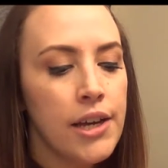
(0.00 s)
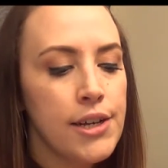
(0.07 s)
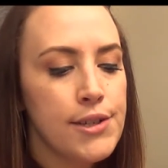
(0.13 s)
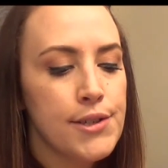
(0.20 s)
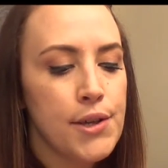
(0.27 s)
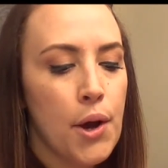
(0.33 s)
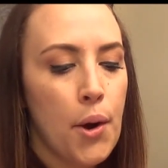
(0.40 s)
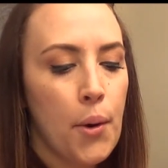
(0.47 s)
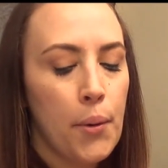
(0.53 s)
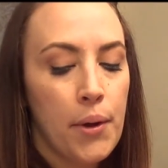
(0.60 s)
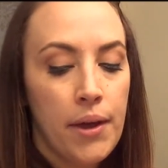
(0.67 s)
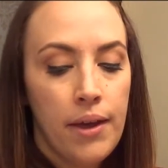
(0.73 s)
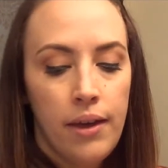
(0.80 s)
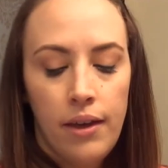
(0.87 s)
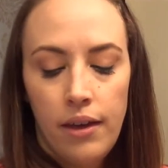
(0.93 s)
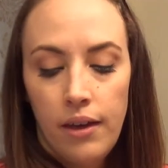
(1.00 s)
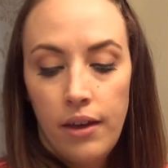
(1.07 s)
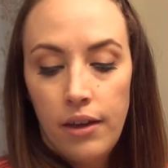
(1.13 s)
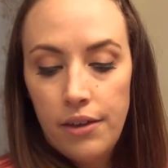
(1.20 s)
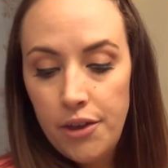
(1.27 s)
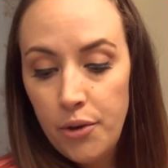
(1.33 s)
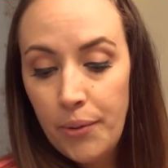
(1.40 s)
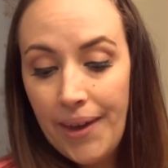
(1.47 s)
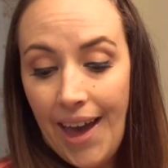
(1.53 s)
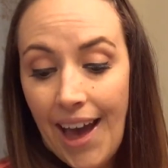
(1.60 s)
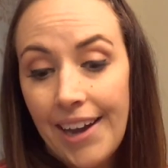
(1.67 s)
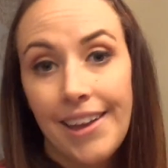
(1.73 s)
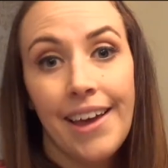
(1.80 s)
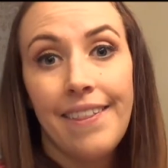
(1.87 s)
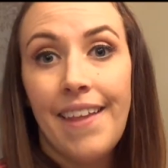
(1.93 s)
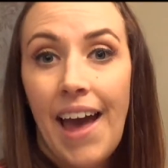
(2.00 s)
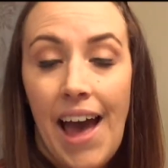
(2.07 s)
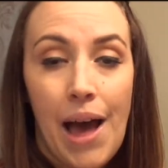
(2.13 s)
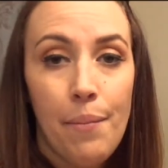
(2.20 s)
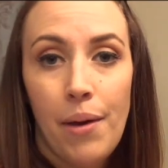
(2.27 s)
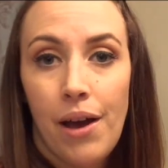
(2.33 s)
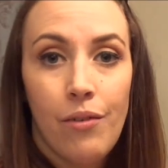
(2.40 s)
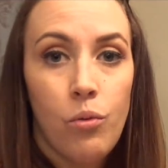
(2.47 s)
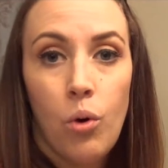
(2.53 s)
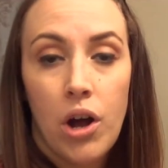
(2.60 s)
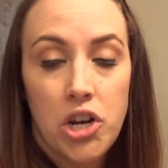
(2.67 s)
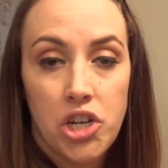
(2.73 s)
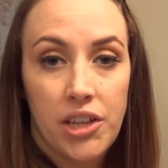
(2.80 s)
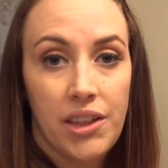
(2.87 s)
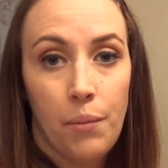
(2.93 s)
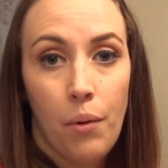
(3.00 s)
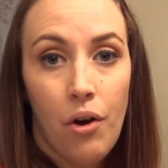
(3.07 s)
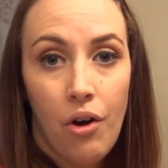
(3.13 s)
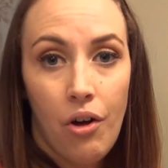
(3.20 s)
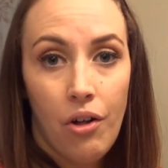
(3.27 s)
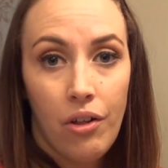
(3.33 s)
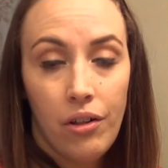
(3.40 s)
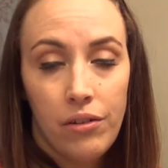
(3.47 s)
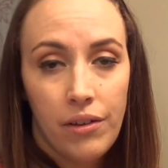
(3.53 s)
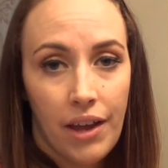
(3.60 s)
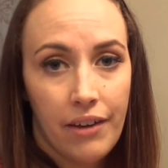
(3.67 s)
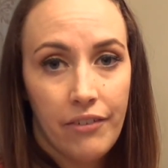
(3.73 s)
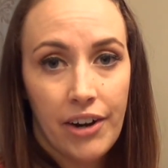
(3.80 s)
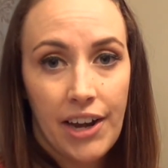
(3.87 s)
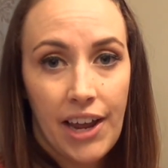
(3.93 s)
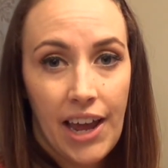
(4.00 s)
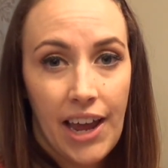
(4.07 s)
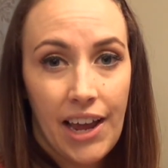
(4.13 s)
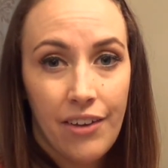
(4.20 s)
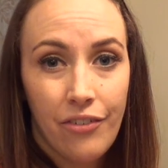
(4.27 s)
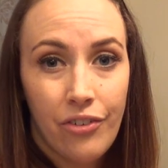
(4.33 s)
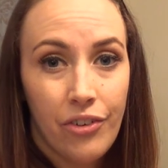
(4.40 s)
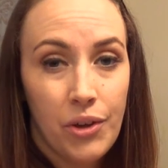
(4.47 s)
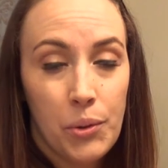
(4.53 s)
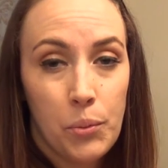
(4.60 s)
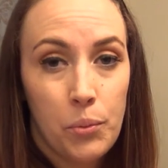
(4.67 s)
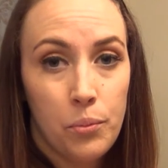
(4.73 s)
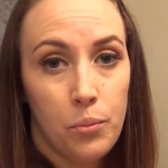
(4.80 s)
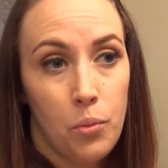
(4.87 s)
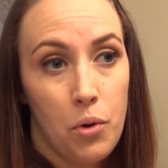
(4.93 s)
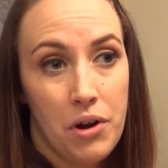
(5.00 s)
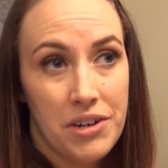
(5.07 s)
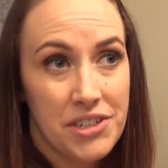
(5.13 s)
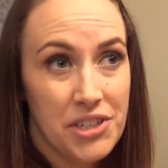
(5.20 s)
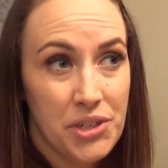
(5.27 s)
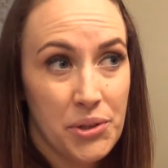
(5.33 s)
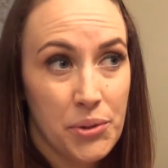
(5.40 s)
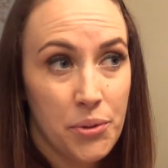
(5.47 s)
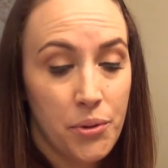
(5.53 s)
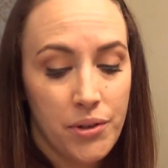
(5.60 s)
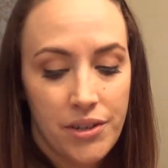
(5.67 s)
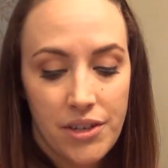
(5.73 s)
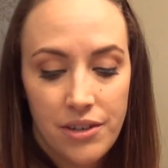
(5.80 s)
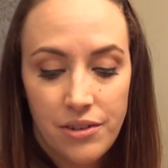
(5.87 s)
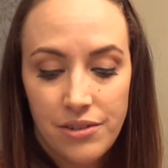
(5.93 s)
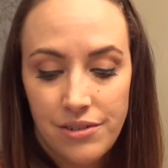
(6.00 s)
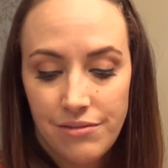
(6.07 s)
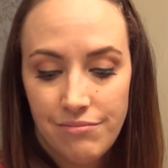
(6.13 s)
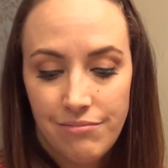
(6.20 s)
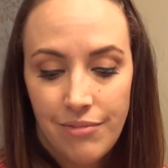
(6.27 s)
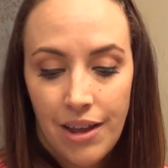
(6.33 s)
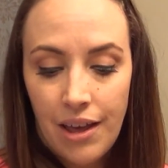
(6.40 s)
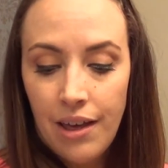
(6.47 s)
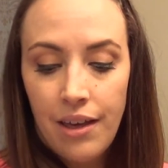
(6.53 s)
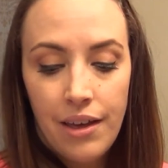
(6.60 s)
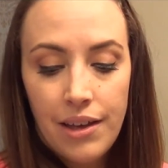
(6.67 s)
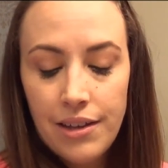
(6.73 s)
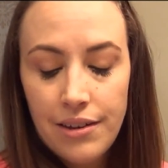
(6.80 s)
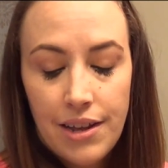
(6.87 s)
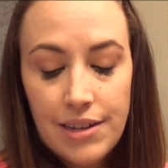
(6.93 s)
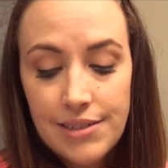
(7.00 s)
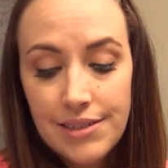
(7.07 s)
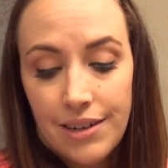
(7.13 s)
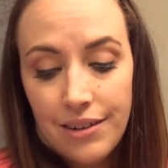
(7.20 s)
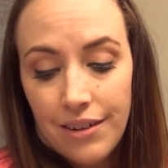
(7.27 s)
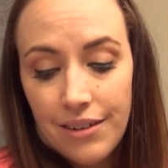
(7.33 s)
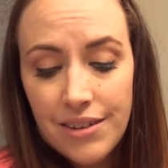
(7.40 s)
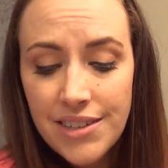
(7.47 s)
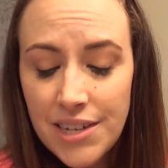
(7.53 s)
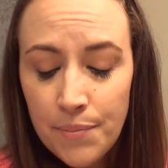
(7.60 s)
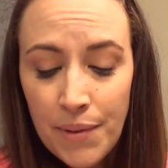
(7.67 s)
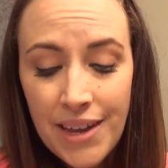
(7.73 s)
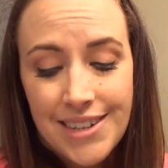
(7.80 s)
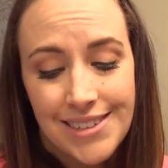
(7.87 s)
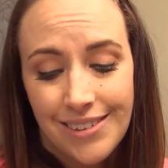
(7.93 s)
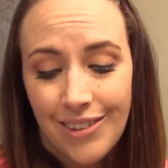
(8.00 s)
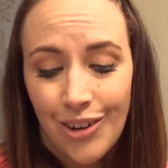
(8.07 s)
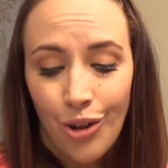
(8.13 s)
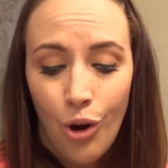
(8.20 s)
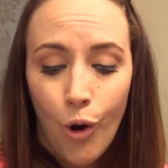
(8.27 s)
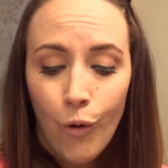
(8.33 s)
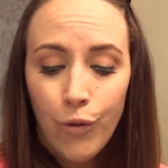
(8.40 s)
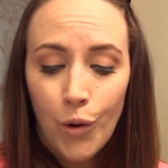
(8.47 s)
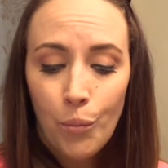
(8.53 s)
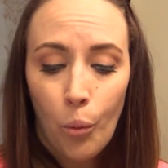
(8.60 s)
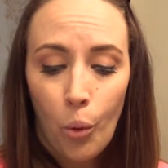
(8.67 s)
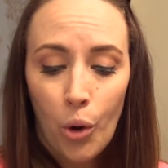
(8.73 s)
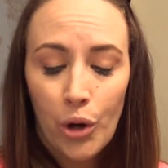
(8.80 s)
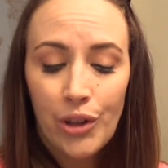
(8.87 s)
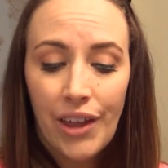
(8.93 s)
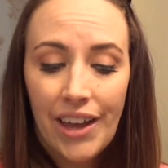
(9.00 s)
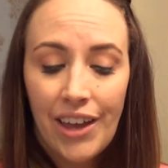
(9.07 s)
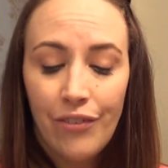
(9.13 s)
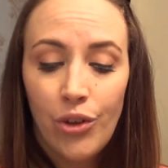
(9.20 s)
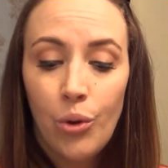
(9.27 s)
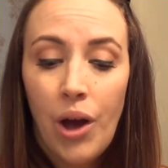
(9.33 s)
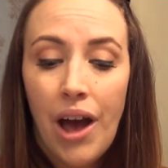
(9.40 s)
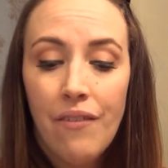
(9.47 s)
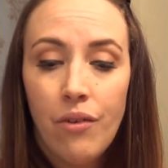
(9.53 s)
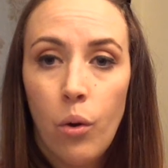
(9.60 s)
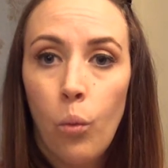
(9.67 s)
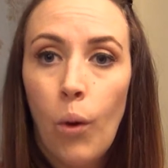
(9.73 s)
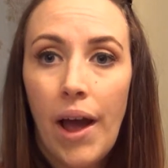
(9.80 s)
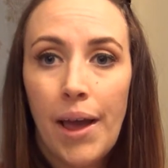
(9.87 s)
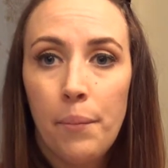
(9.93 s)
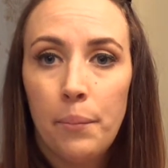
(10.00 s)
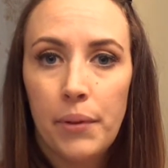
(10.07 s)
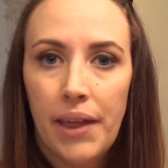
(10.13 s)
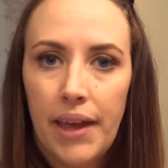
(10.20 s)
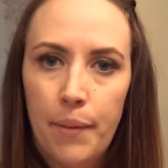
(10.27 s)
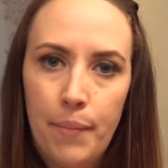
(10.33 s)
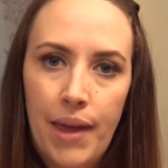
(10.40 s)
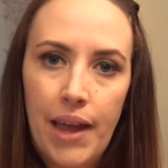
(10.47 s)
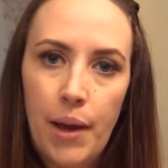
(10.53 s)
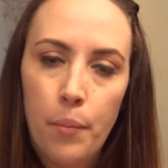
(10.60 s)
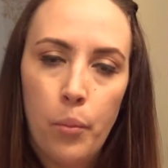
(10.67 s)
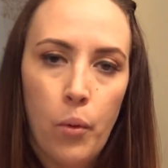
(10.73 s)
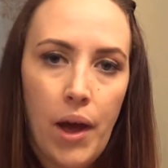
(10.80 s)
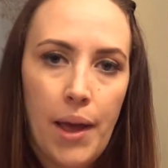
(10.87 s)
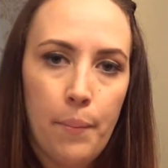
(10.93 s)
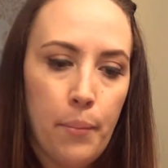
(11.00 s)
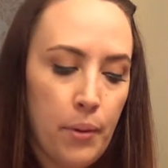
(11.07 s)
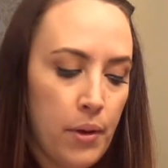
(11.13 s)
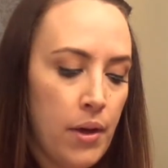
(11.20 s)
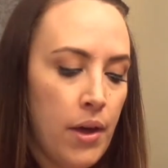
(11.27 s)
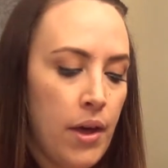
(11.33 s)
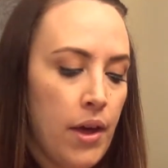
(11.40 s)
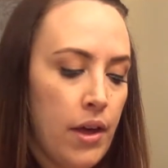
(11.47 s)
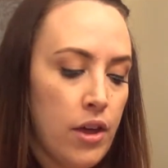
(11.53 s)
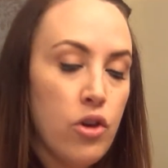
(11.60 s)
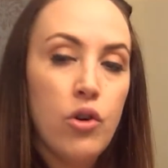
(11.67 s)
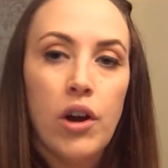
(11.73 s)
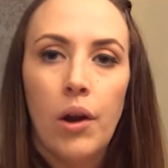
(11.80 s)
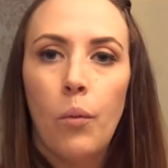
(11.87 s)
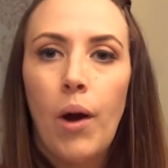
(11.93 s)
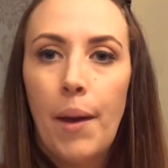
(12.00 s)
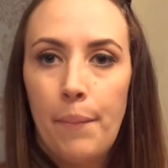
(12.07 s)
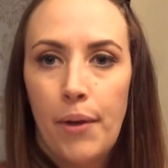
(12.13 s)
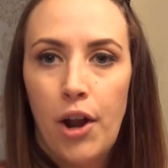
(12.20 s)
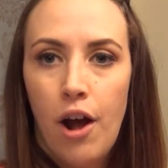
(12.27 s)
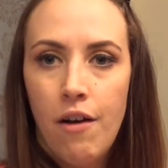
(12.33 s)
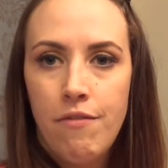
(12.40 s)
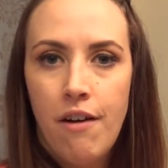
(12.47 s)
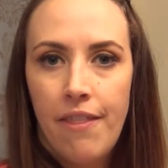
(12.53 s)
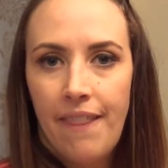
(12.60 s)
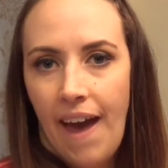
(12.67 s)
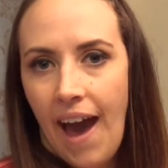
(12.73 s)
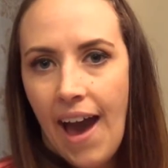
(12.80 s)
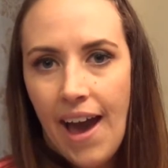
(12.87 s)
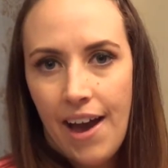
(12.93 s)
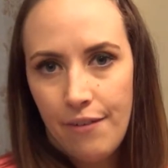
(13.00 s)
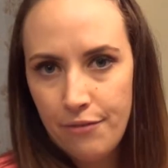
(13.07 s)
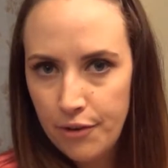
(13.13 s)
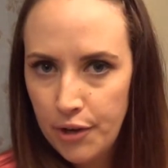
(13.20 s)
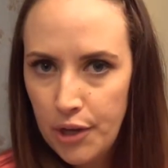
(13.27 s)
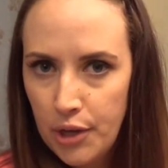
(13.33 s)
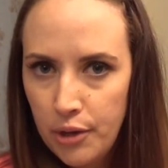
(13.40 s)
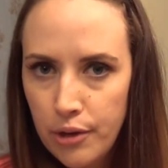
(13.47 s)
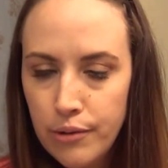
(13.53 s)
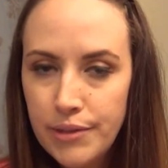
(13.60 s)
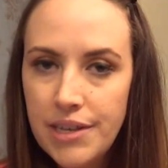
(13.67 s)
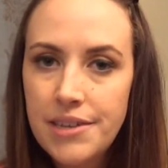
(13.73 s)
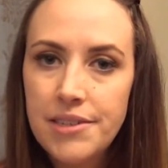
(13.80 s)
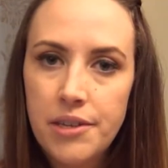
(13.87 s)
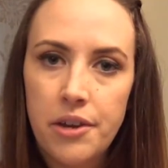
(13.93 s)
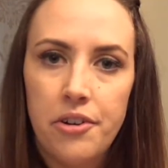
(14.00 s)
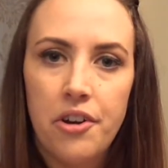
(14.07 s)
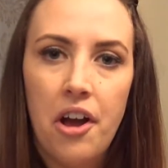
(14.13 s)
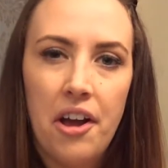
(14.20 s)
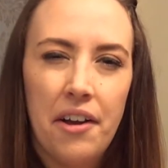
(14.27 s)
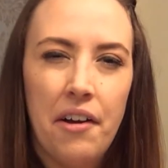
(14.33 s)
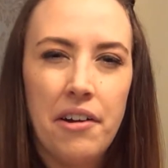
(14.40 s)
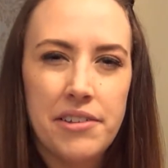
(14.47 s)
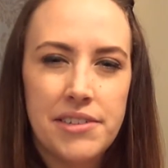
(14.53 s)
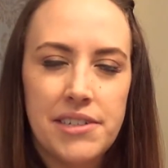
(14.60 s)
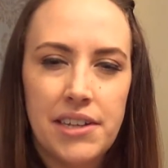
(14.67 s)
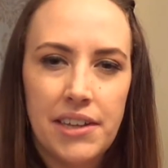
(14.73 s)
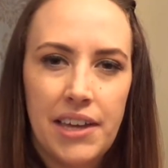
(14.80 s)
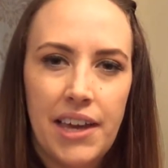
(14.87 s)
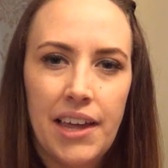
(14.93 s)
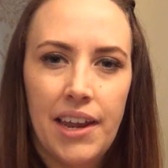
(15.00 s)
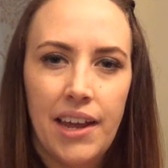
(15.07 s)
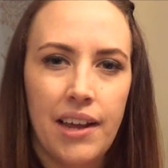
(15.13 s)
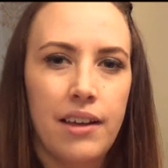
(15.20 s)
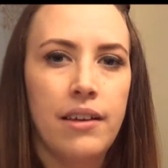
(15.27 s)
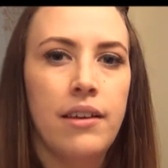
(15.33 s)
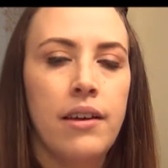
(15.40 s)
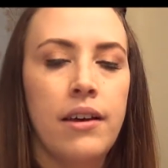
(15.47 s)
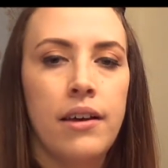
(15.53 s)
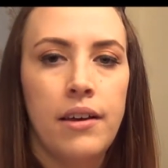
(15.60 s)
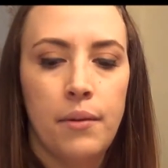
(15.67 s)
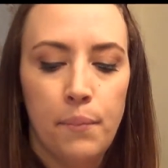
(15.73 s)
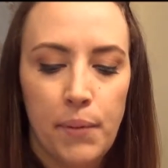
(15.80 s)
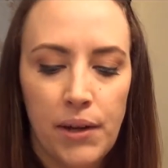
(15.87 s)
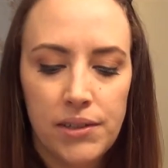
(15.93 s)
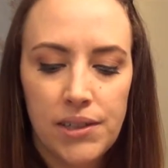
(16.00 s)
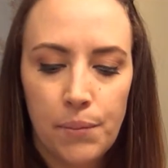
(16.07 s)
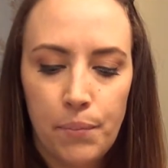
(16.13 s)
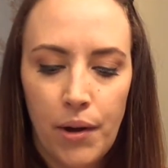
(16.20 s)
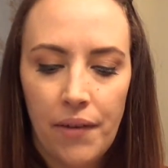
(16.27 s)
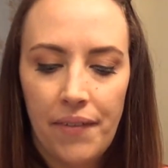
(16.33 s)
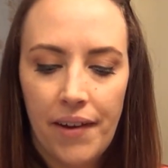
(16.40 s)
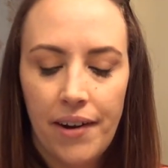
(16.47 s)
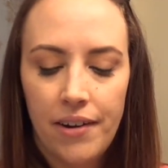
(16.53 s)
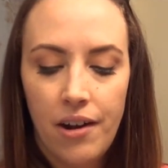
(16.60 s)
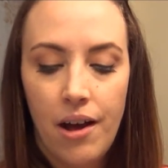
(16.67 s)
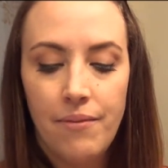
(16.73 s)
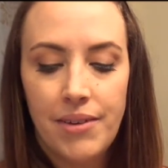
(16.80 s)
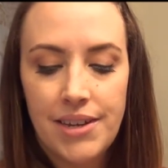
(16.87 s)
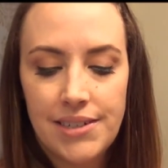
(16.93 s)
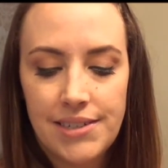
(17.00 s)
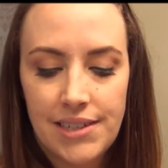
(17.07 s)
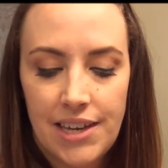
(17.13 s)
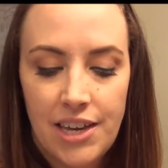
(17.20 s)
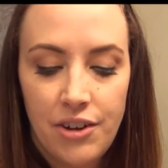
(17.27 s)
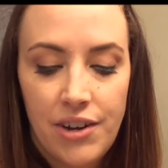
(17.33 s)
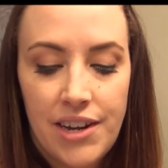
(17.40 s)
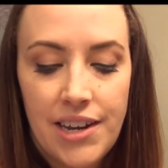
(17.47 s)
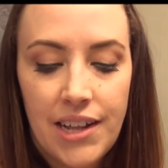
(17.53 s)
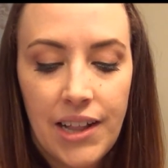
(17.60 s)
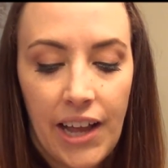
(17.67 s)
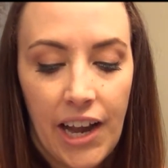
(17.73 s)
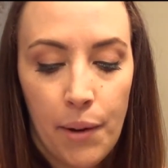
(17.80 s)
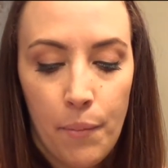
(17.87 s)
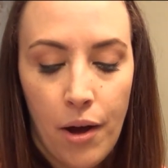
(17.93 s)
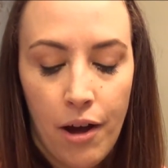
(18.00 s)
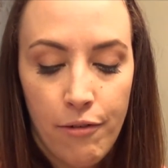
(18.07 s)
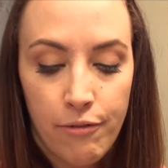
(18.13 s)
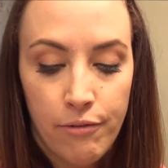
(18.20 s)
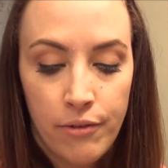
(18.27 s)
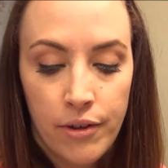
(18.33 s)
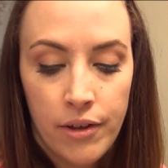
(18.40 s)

So you can get in the habit of washing them all every day if you want to. To me it's a little overboard. Like if you have a wipe, like a makeup wipe, you can wipe it off on that after you use it, so you're not constantly getting build up on there, and obviously you need to clean them off